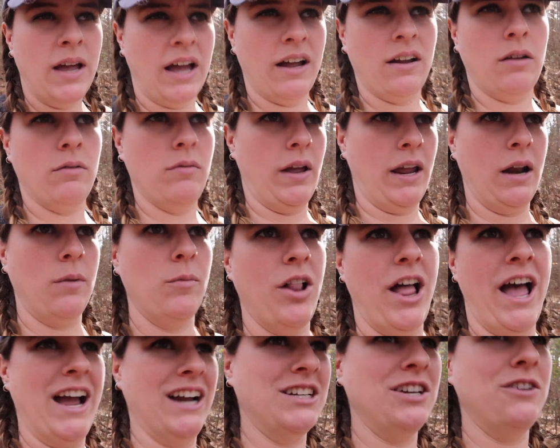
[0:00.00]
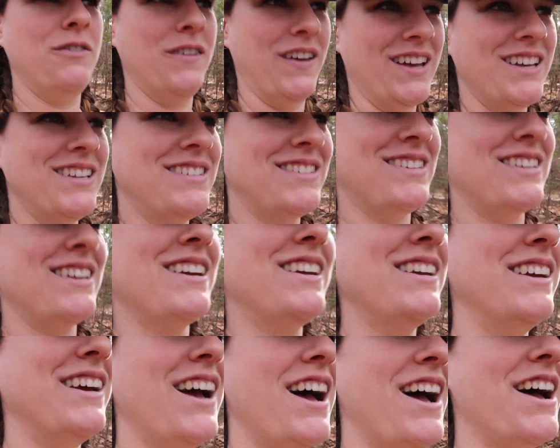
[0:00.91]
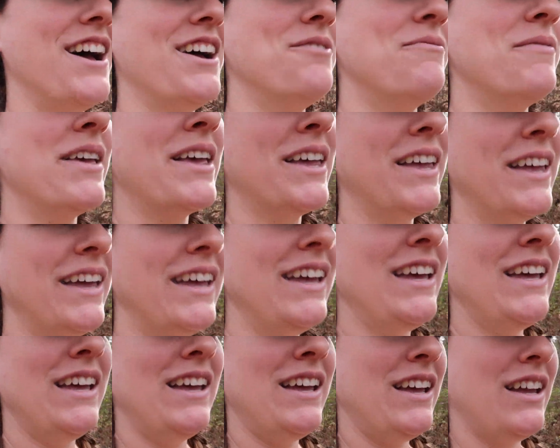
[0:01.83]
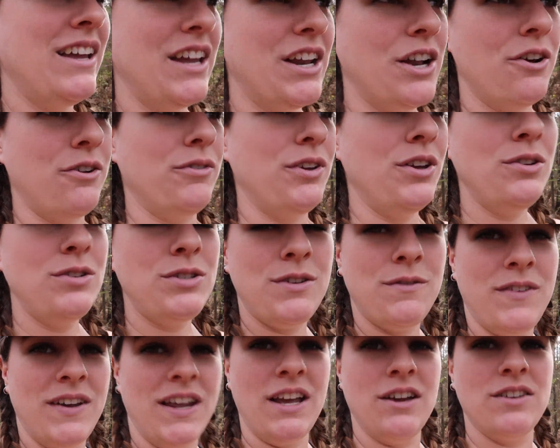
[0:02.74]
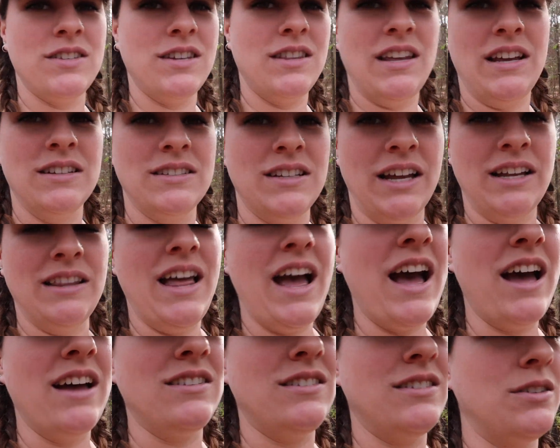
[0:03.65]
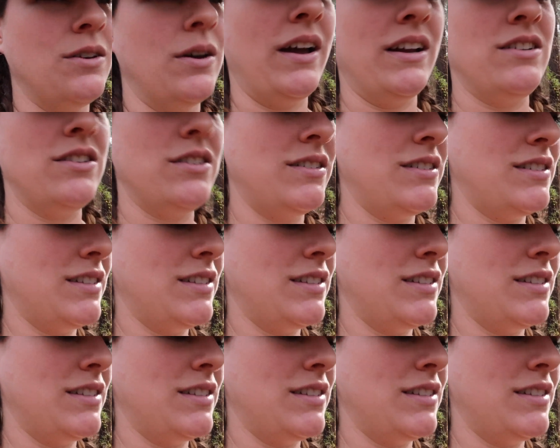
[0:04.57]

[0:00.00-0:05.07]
animal activists, you know, YouTube videos and things like that. So I